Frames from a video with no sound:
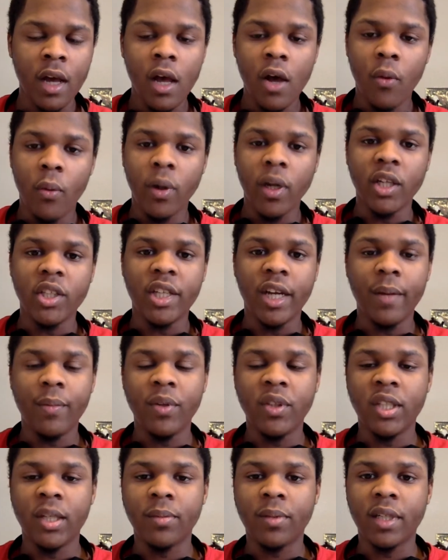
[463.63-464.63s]
win a
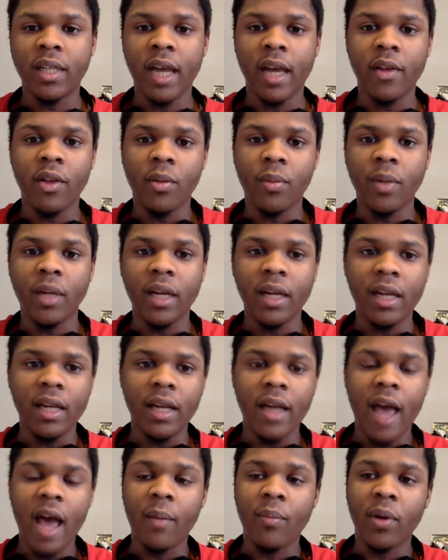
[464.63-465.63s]
championship together, but it didn't
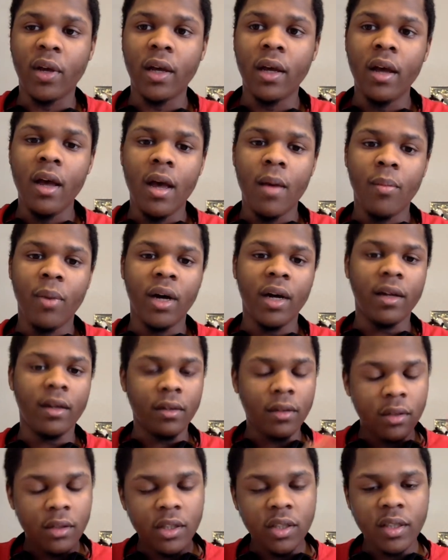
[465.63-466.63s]
happen. But
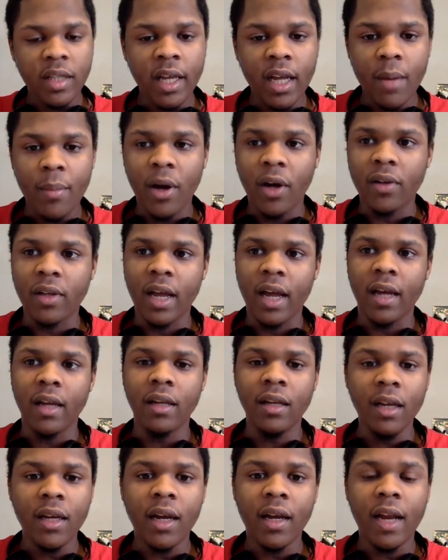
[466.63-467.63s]
just think about that.
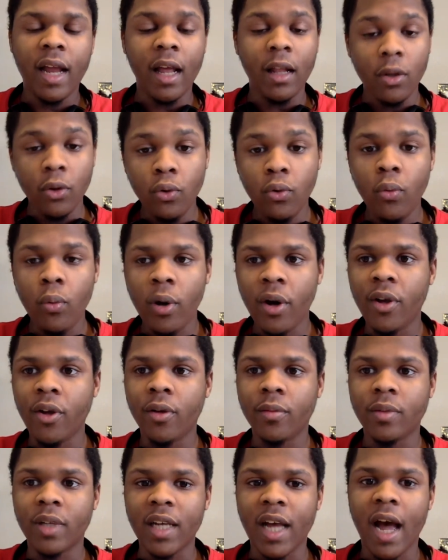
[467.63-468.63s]
Looking at Lou Williams,
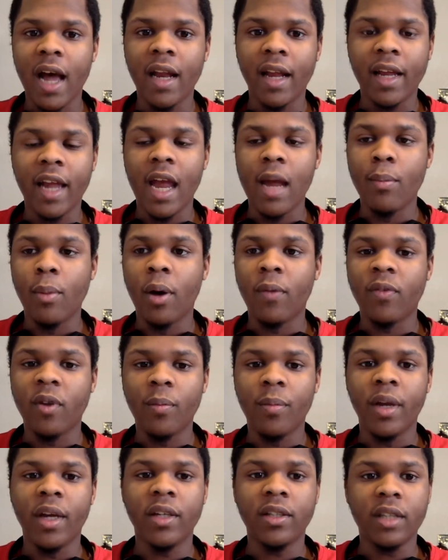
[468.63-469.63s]
a guy that came off the
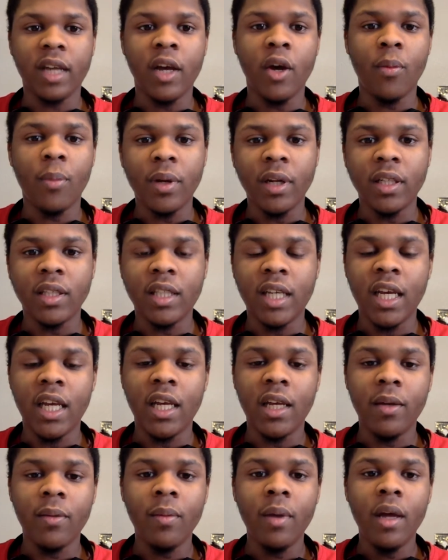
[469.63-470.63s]
bench, helping the
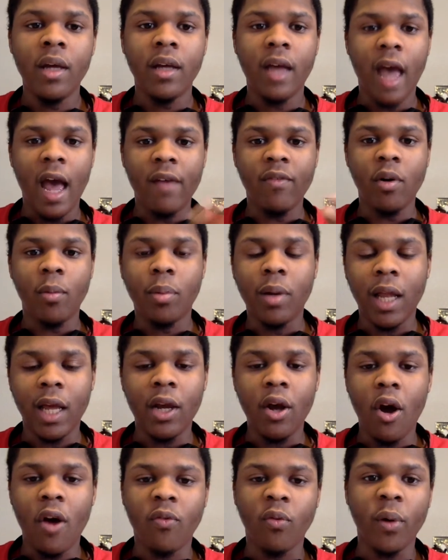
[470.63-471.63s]
team have a
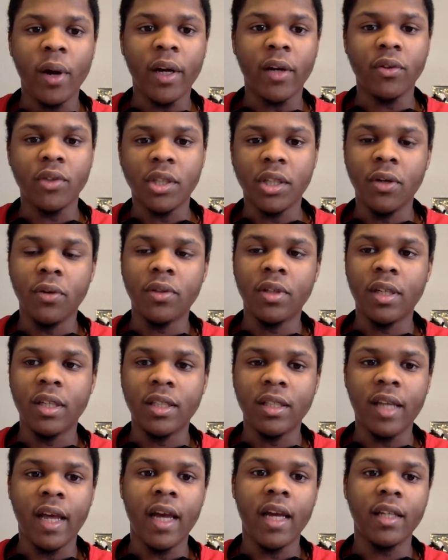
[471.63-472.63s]
playoff record still to this
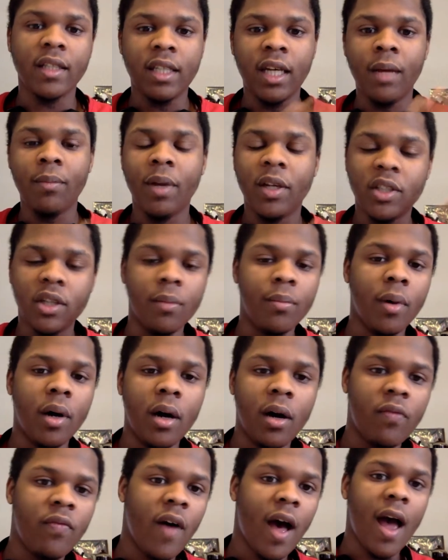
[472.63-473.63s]
day, a team that's above
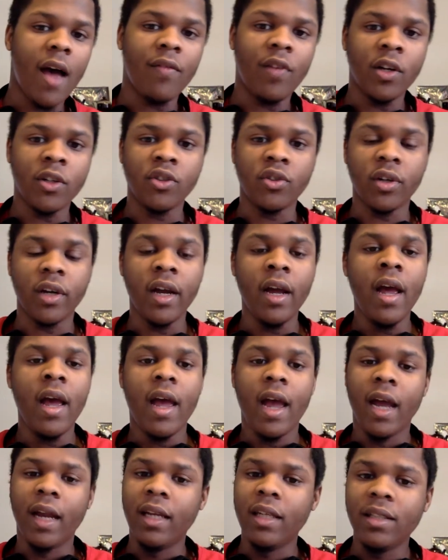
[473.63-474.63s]
500,
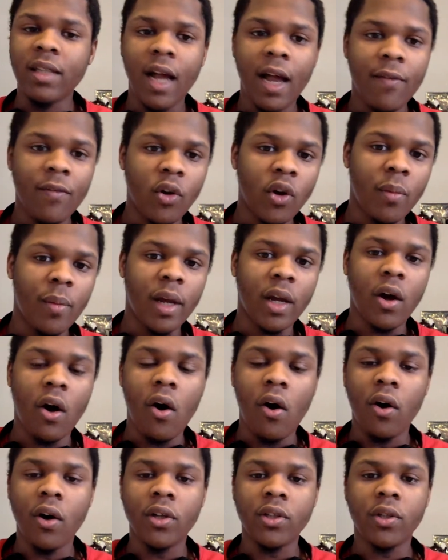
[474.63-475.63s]
and he's not even going to make an
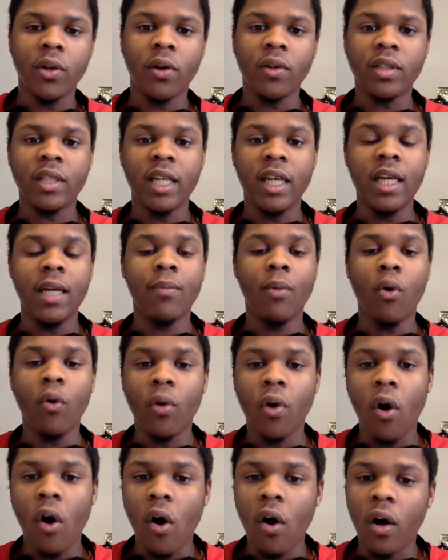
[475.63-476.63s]
all-star team or an
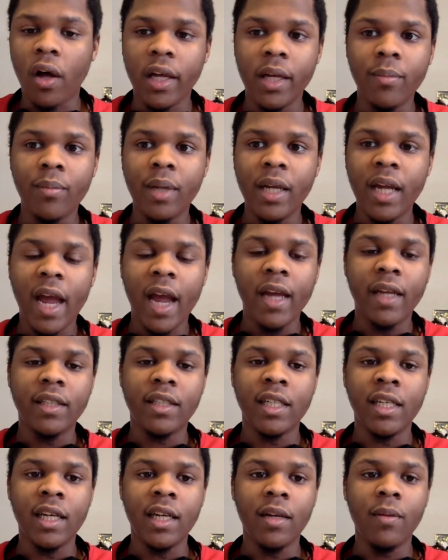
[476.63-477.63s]
all-NBA
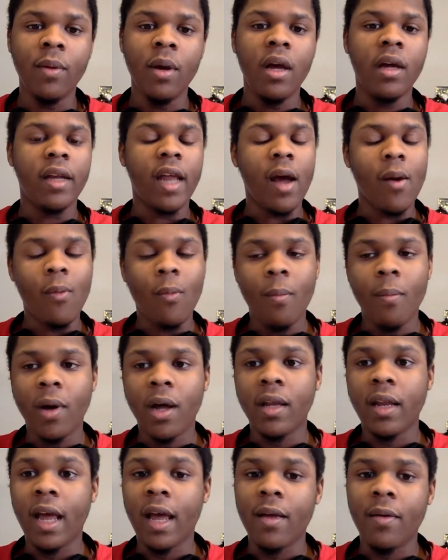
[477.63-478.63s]
team,
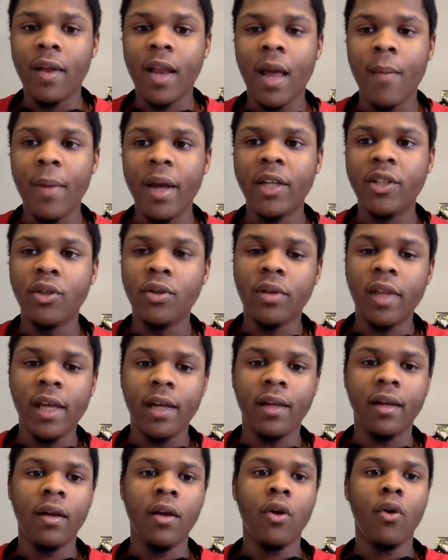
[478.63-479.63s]
that makes you
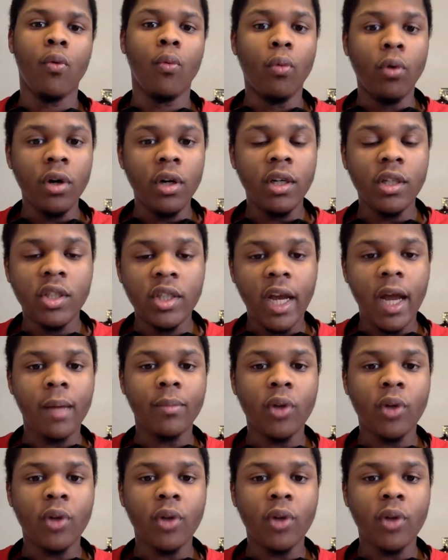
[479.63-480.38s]
think, would James